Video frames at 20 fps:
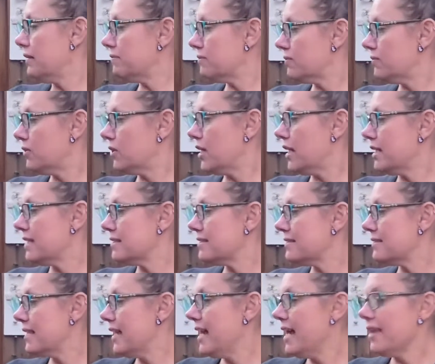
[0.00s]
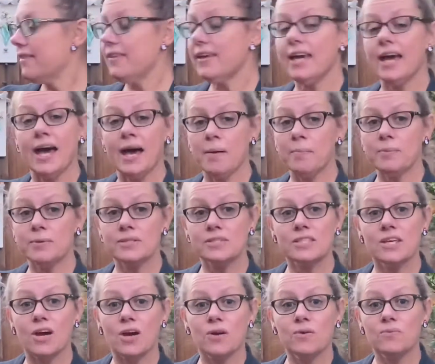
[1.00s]
for us. The apples
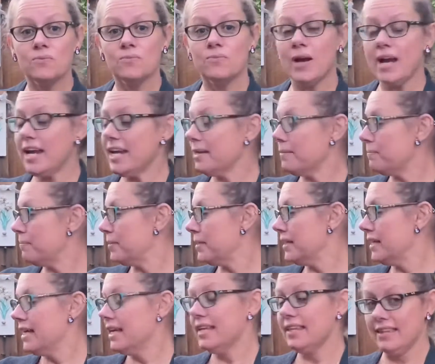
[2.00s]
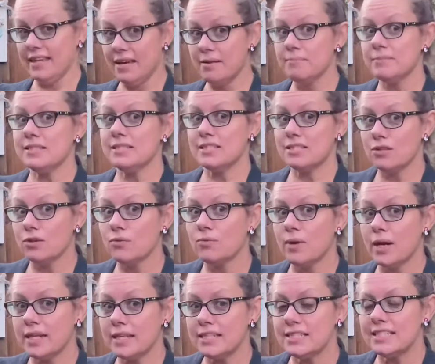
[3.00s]
are ripe. That means they're
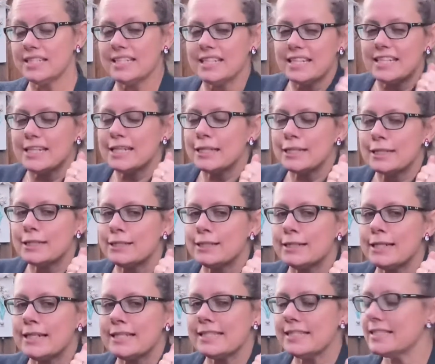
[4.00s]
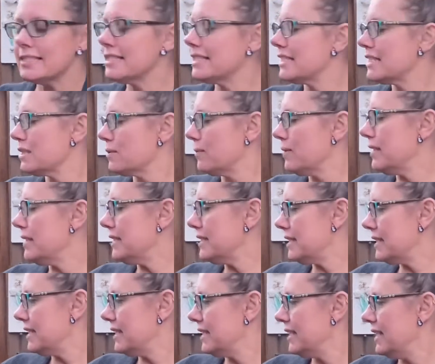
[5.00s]
ready to eat and they're nice and sweet.
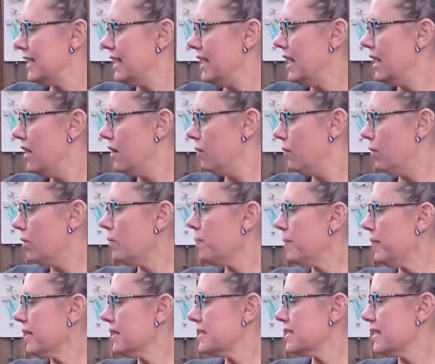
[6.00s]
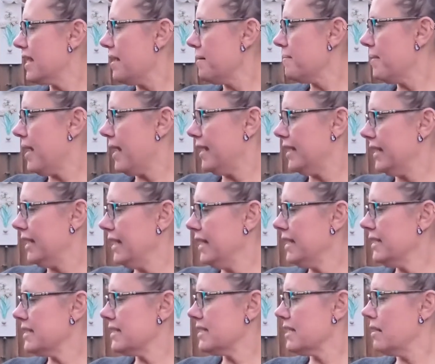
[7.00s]
We'll pick some and
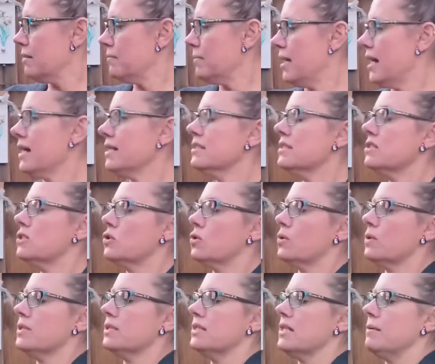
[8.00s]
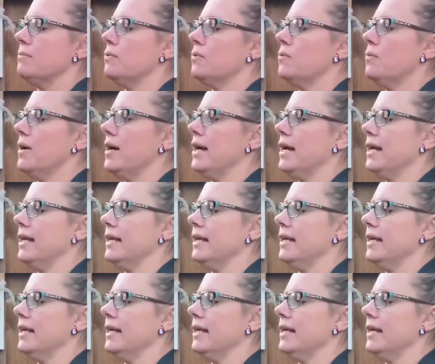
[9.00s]
eat some and store some away.